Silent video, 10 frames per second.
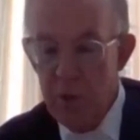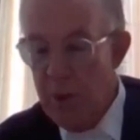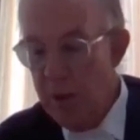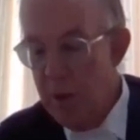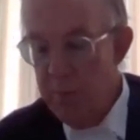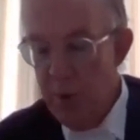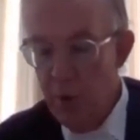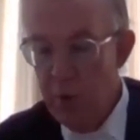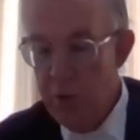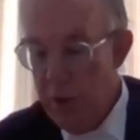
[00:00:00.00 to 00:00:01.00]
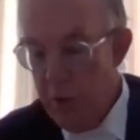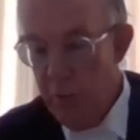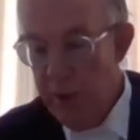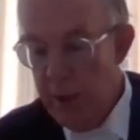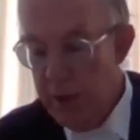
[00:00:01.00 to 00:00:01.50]
Well, my lord,
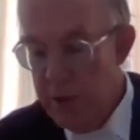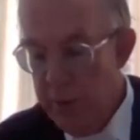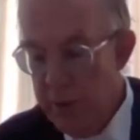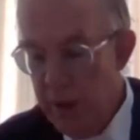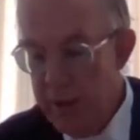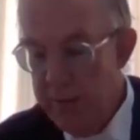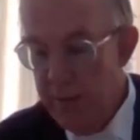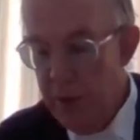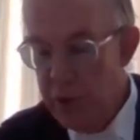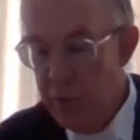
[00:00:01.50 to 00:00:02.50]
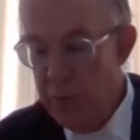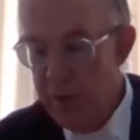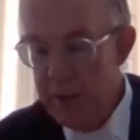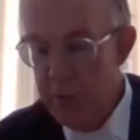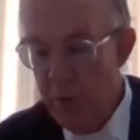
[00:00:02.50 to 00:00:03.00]
we don't have an issue with that.